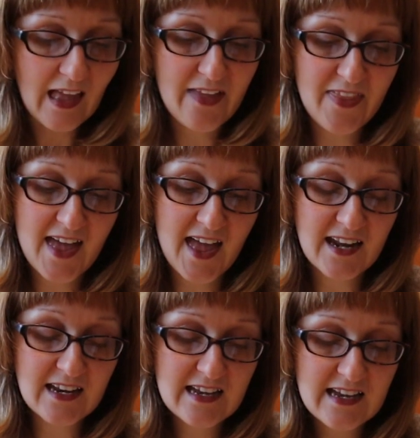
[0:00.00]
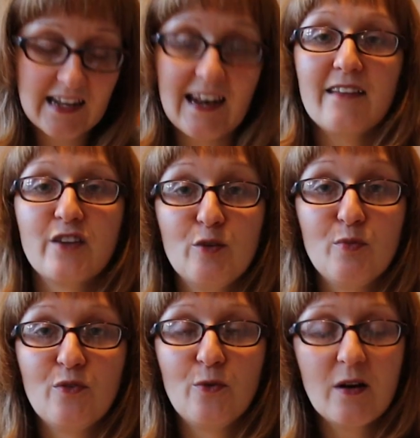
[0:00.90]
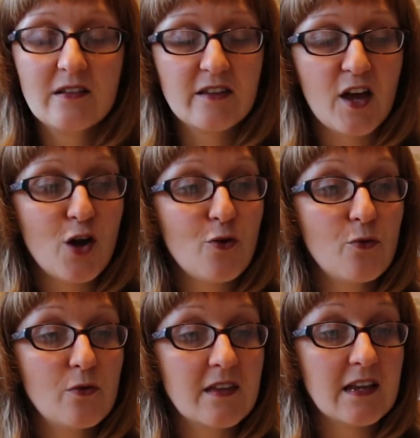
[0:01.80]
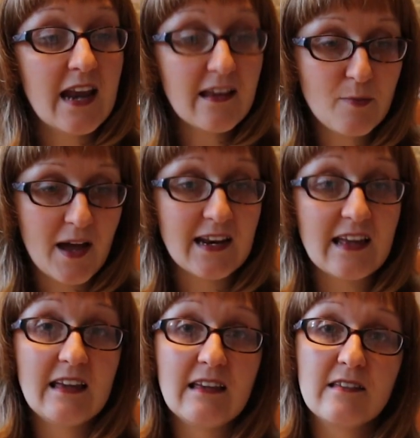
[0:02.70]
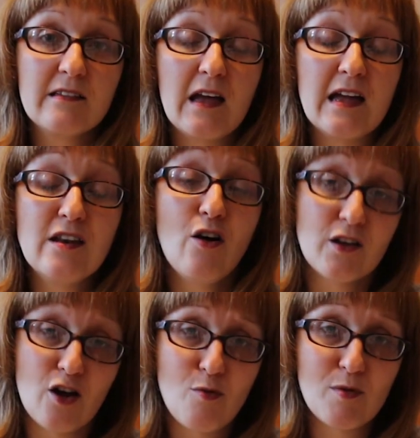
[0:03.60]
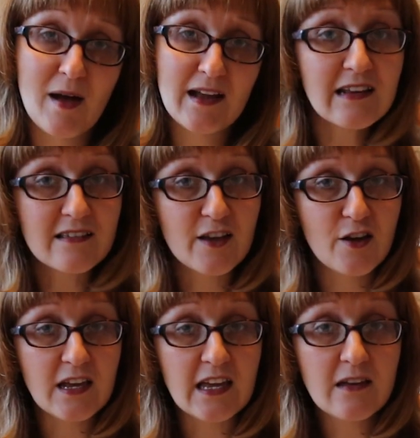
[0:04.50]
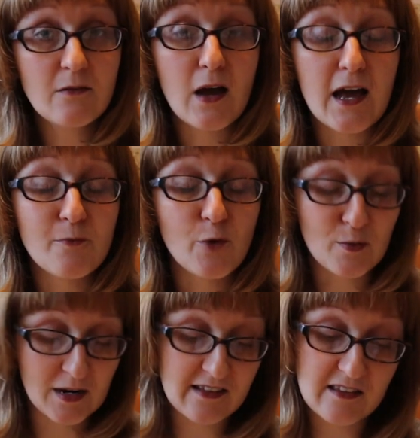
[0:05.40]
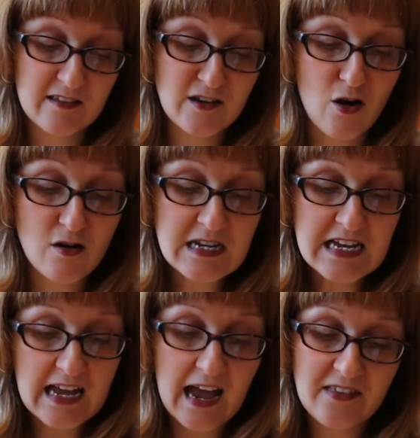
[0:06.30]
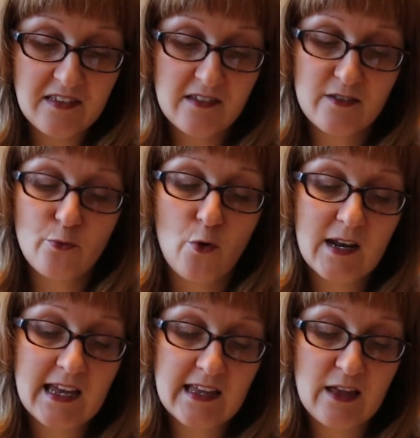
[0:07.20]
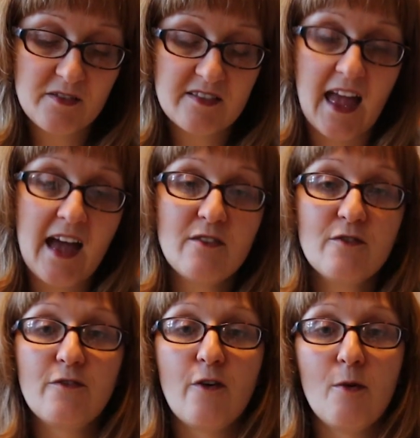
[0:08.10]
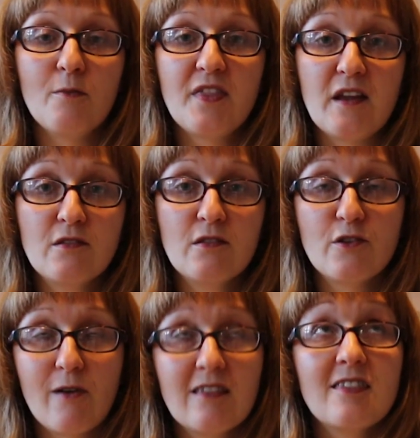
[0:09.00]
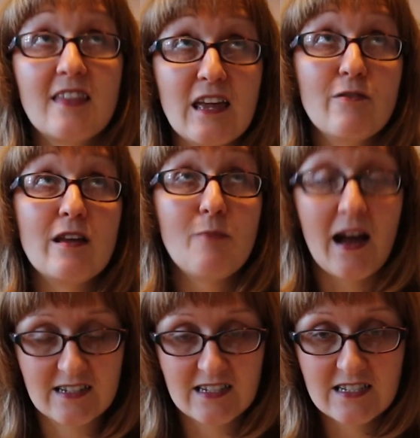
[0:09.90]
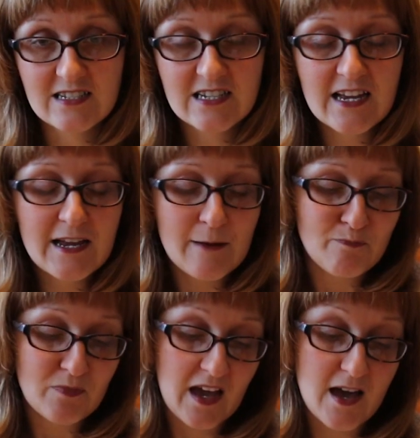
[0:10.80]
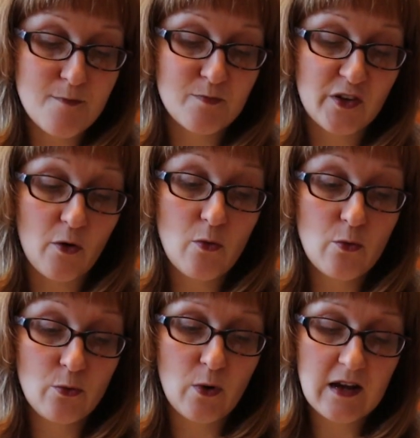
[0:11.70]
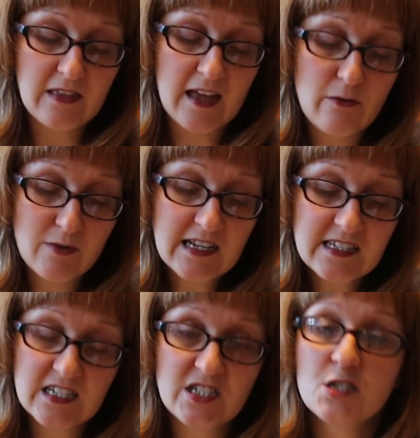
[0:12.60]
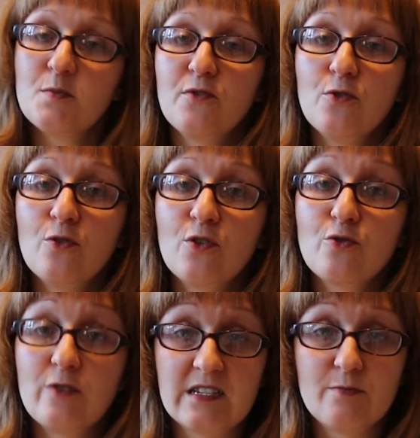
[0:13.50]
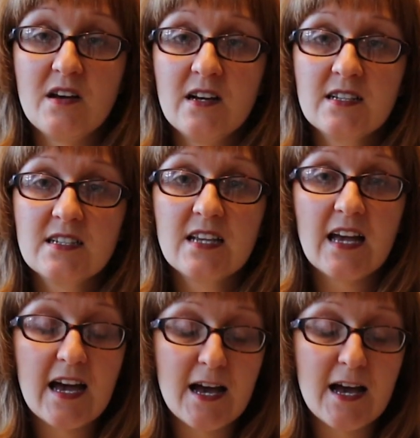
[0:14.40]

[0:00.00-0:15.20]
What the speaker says: And then last couple, so the next pattern is not a garment pattern, it's the only one on my list that's not, and this is the wallet gift set from Thread Theory Patterns. So they released this just before Christmas,